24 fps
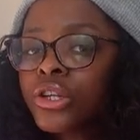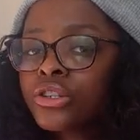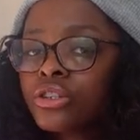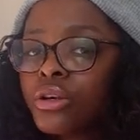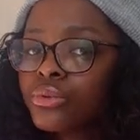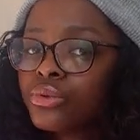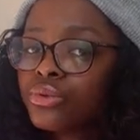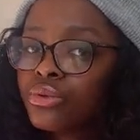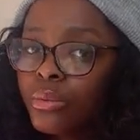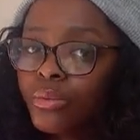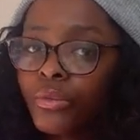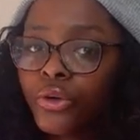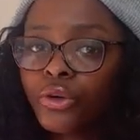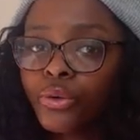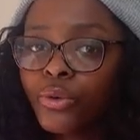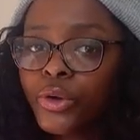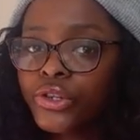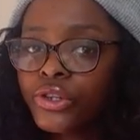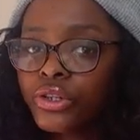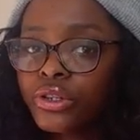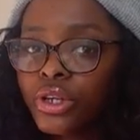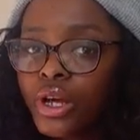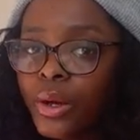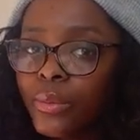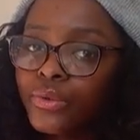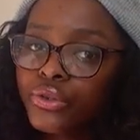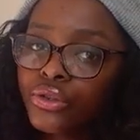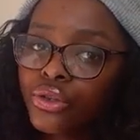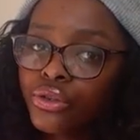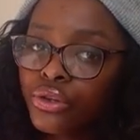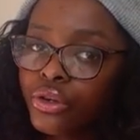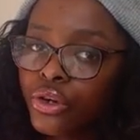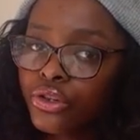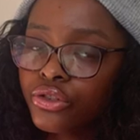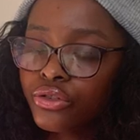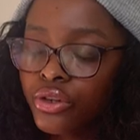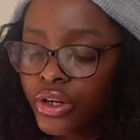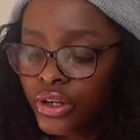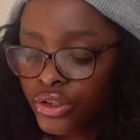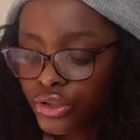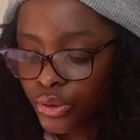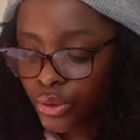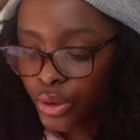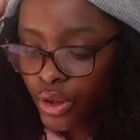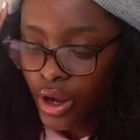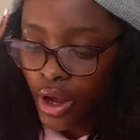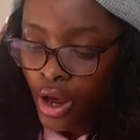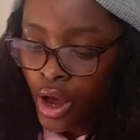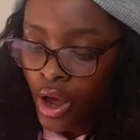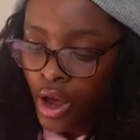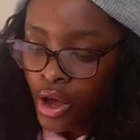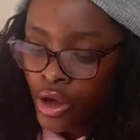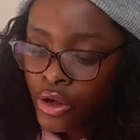So I'm not wasting time, I'm just gonna go straight into it.